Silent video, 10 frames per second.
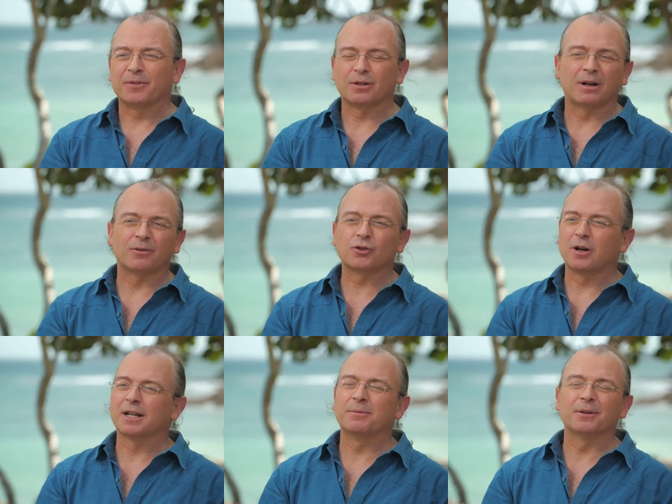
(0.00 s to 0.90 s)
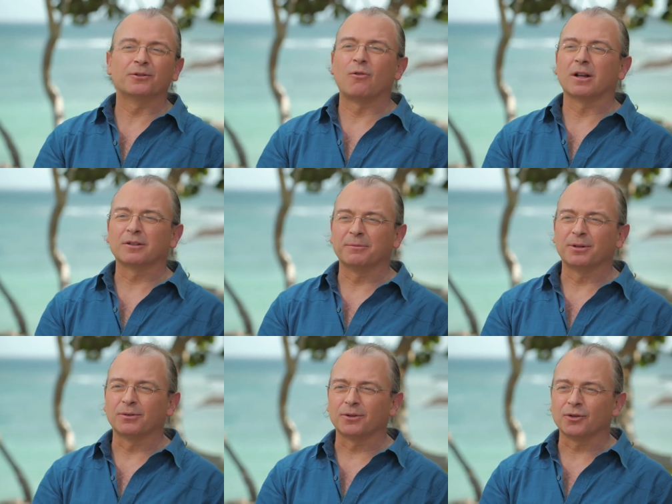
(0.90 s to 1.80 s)
So I was trying to build quantum
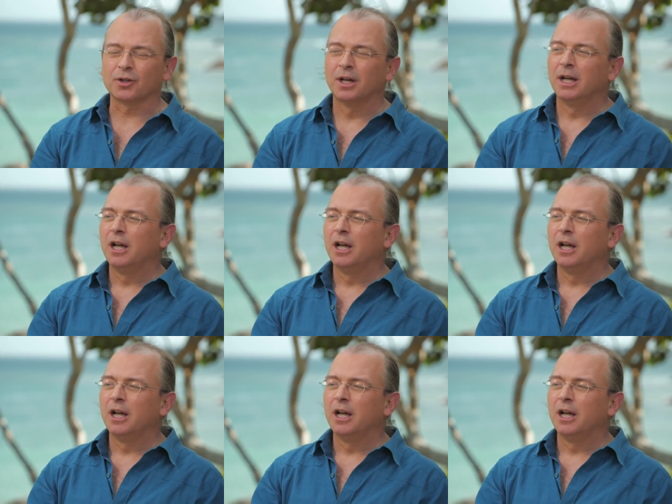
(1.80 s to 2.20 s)
computers